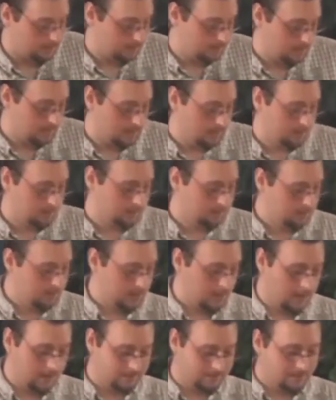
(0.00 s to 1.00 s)
And,
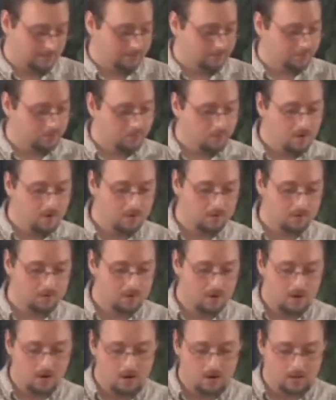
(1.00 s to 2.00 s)
and I turned the
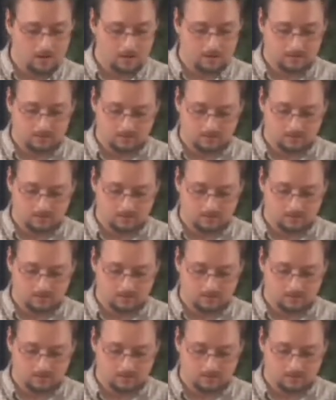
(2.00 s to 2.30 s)
water on